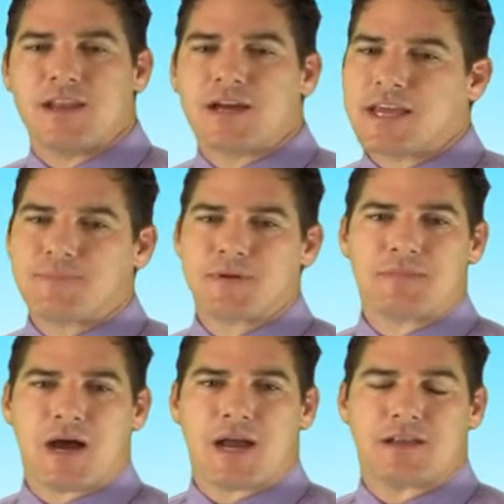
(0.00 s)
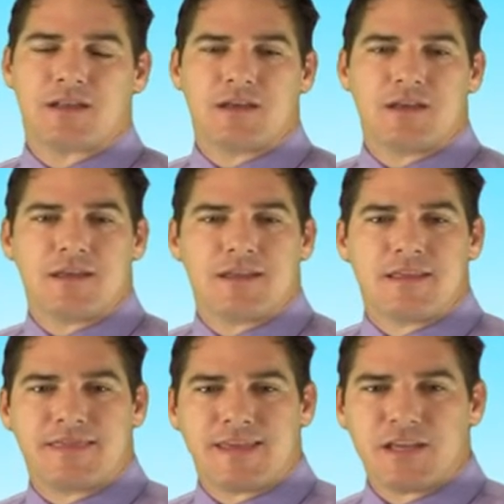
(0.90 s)
Now keep in mind,
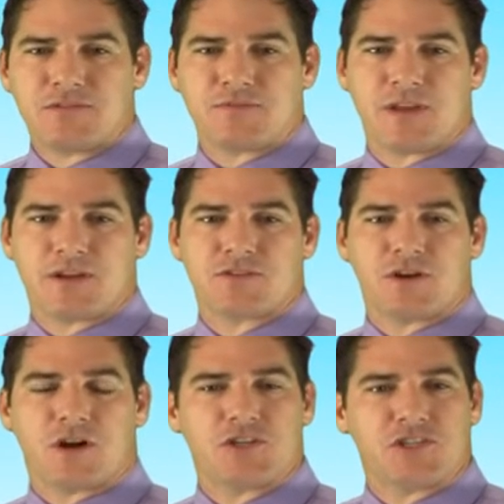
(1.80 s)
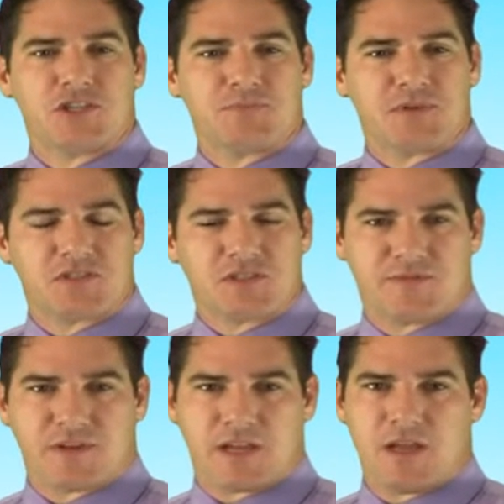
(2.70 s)
these figures are just
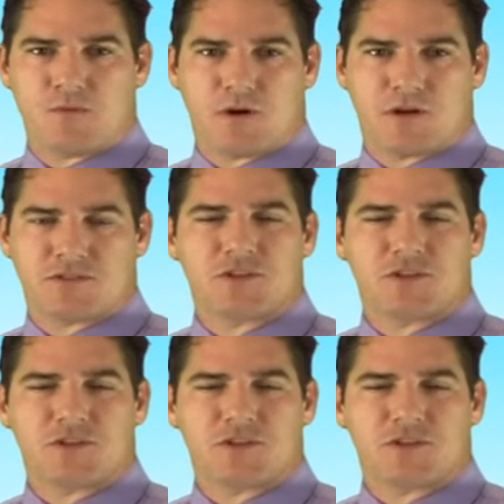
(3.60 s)
specific keywords.